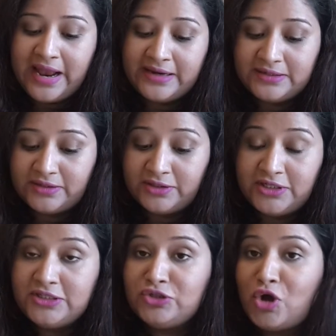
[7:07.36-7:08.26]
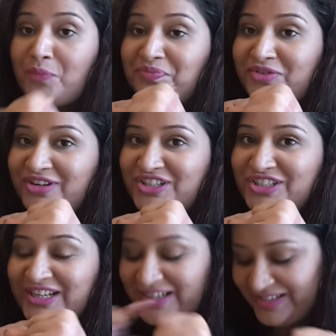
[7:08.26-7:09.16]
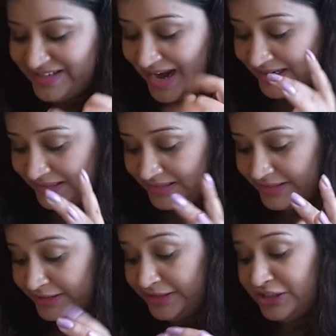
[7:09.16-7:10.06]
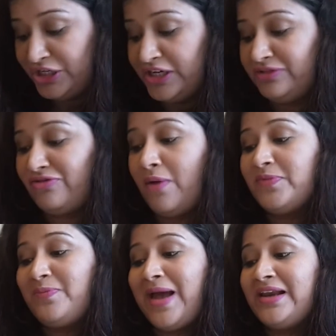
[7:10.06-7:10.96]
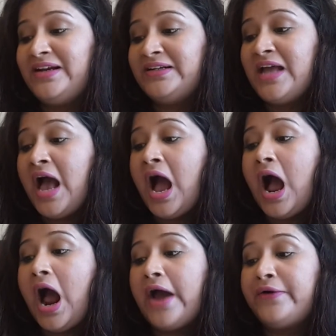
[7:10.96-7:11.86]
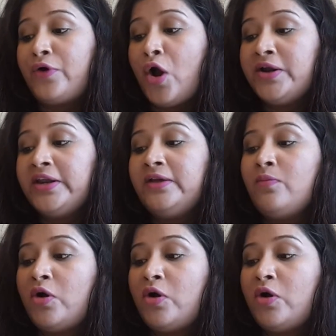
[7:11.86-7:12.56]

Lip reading: that these top 3 shades, that is these shades from the palette Ironic,